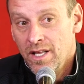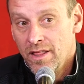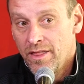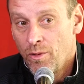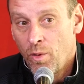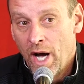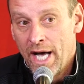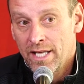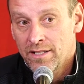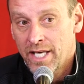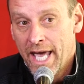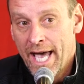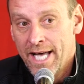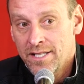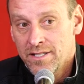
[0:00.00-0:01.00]
the
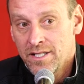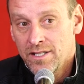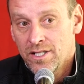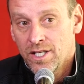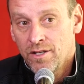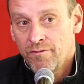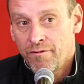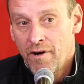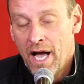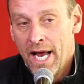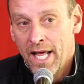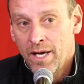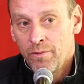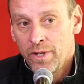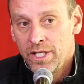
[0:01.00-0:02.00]
Wildcats until
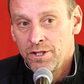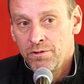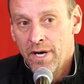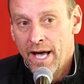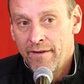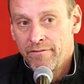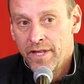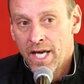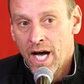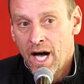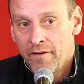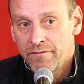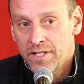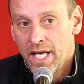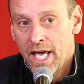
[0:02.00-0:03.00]
Friday. We do have the
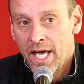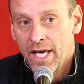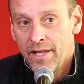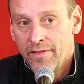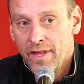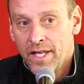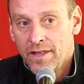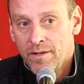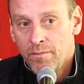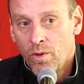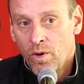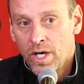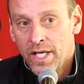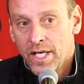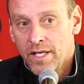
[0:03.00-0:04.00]
off day and then the
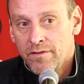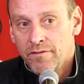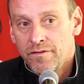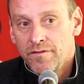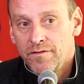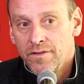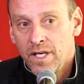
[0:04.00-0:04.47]
morning of